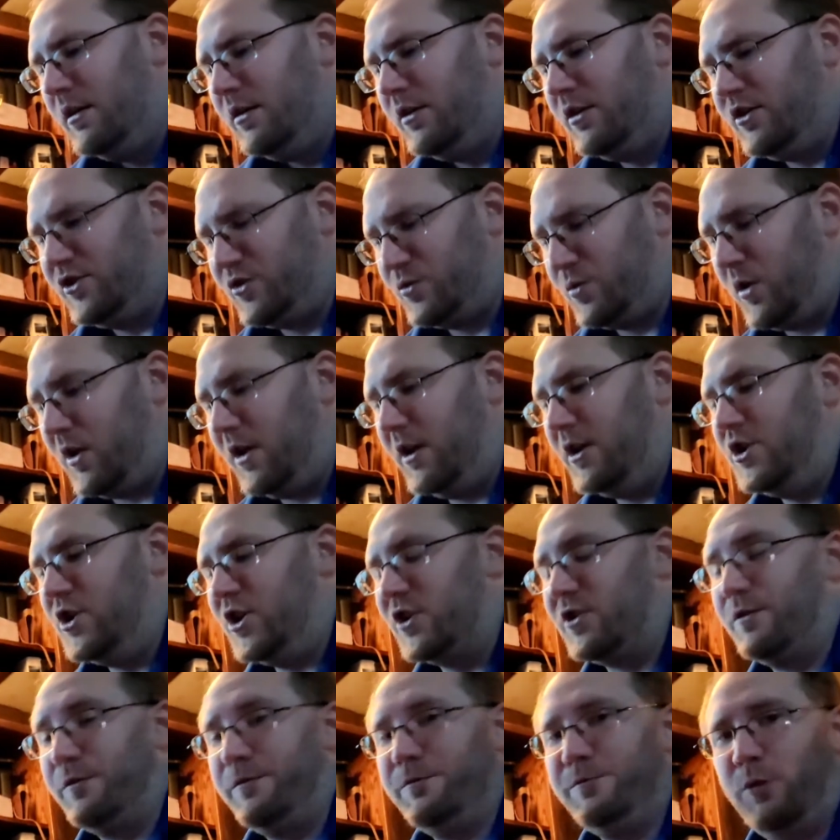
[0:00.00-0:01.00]
there's really
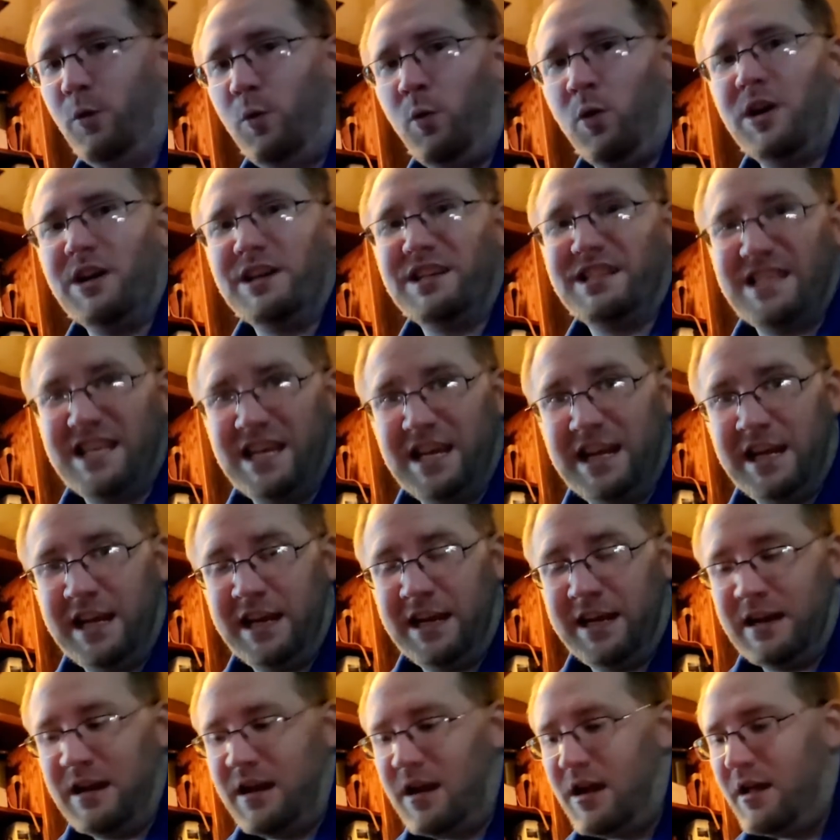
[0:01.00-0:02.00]
just
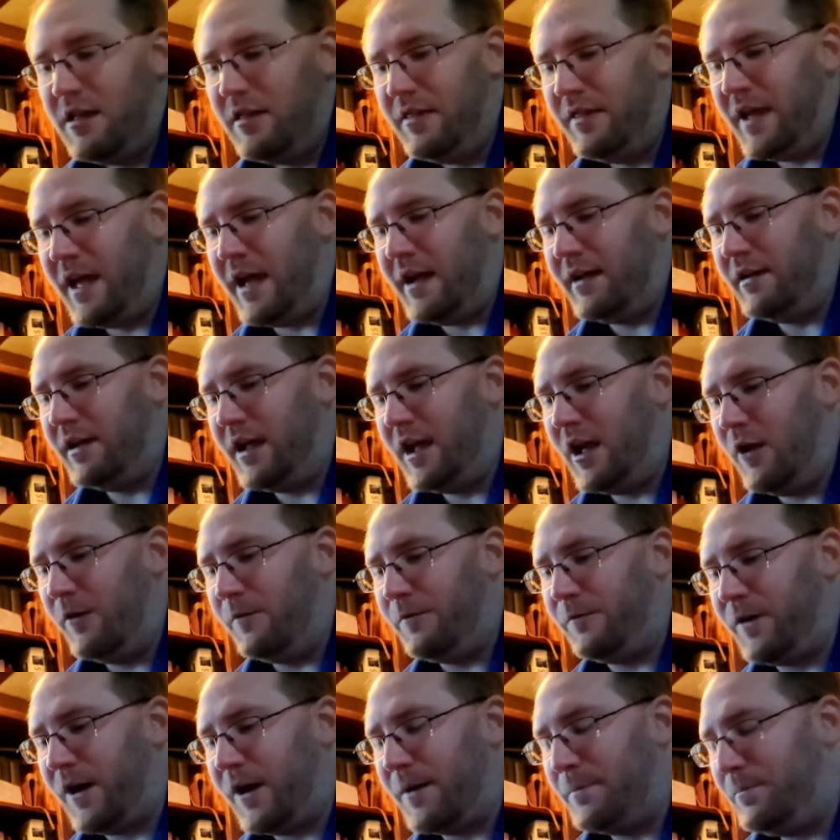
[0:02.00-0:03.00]
14 that
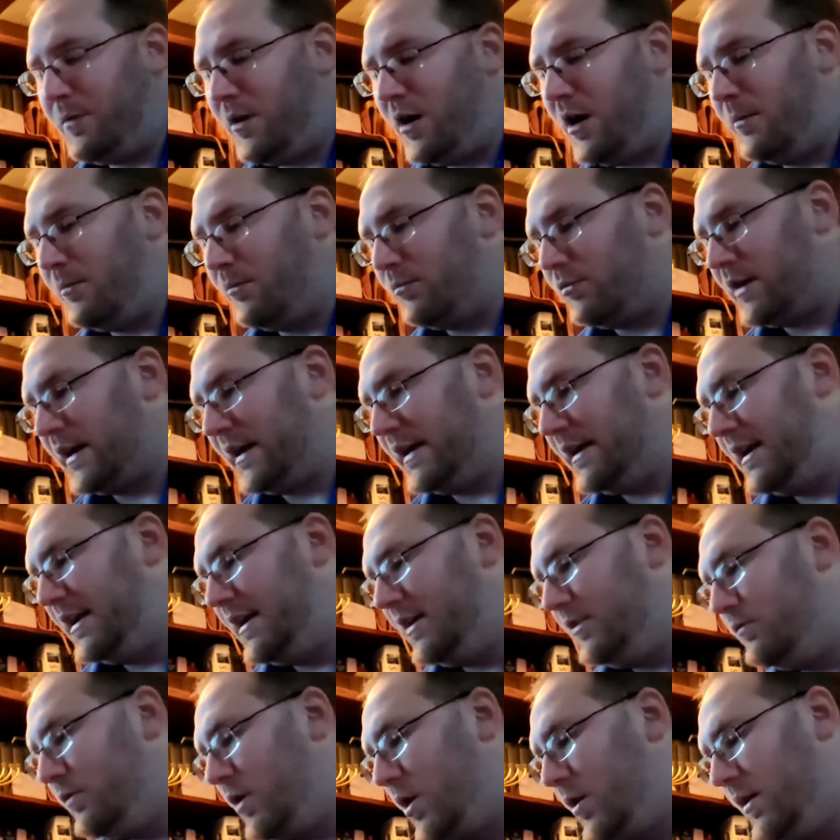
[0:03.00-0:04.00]
L. Frank Baum
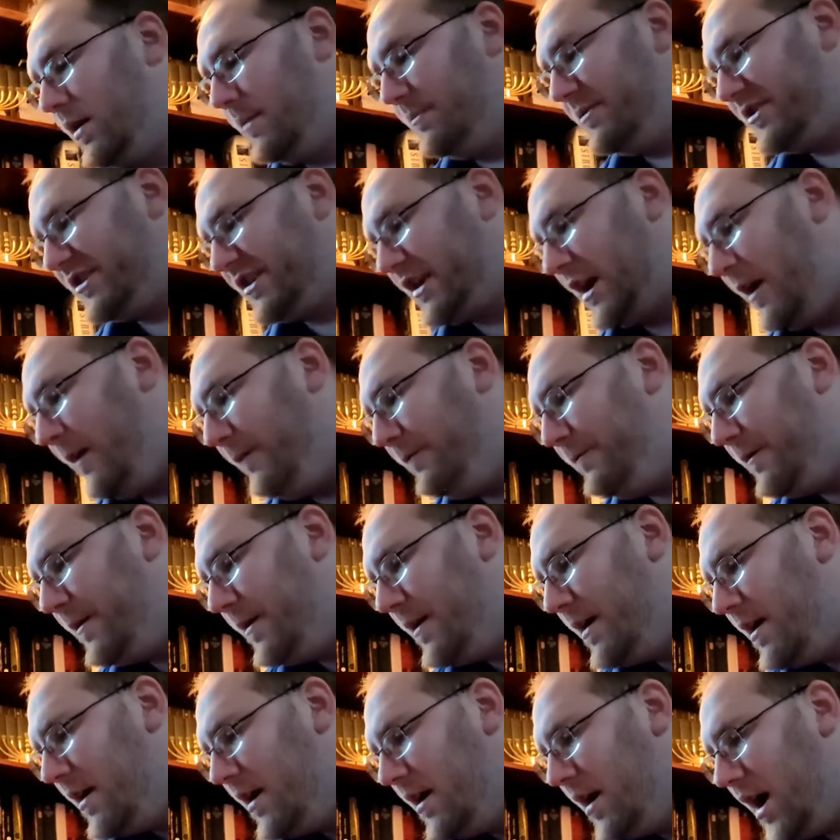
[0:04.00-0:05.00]
wrote himself,
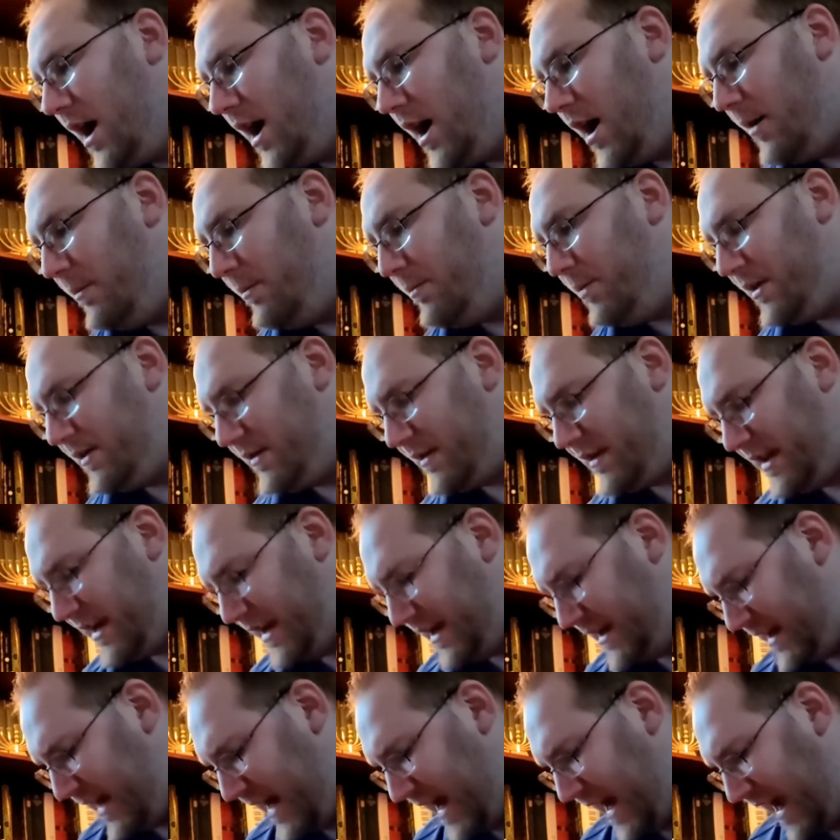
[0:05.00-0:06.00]
but
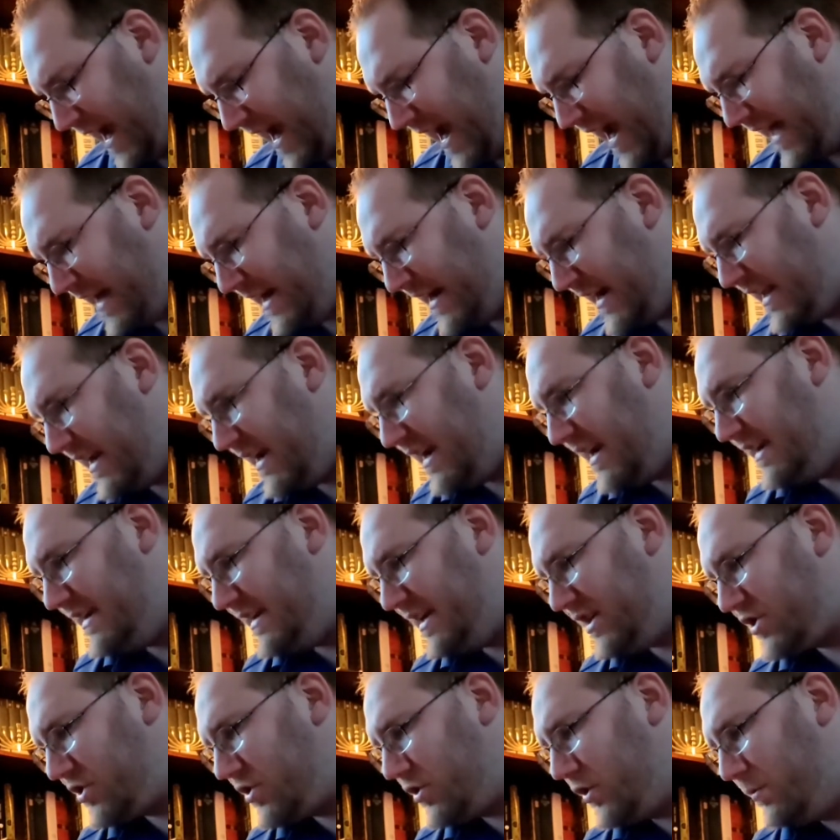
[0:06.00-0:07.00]
they added an
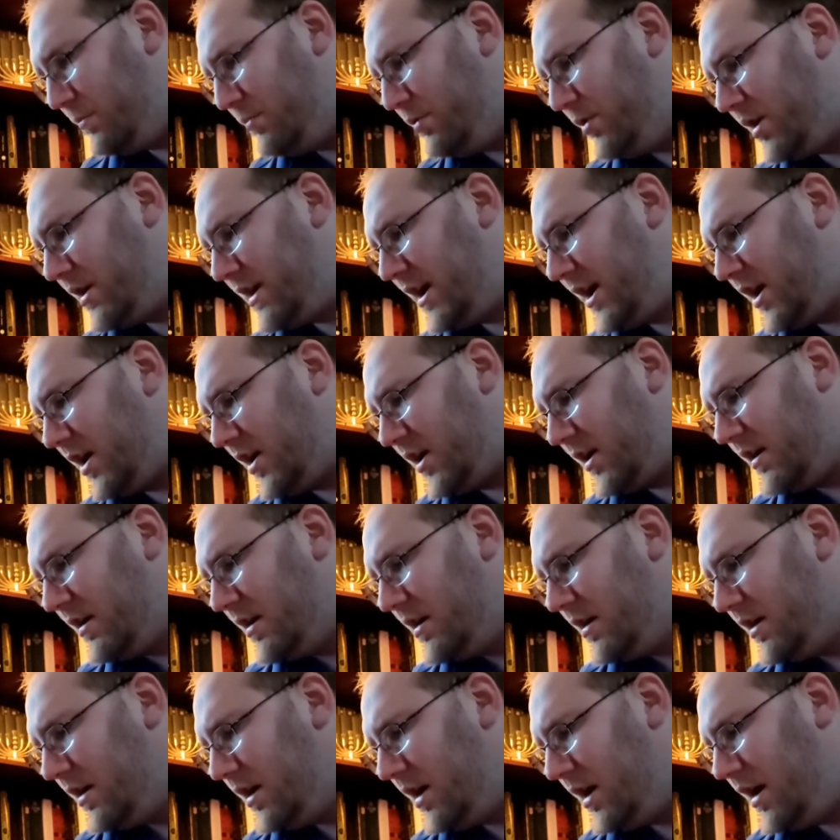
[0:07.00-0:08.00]
additional book here
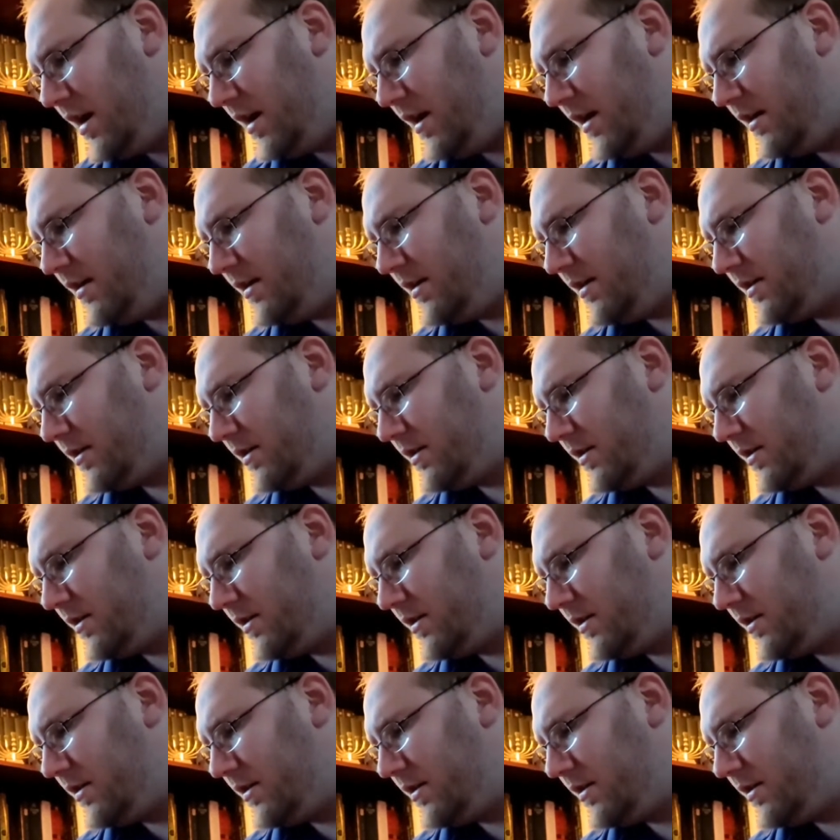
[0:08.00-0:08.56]
uh,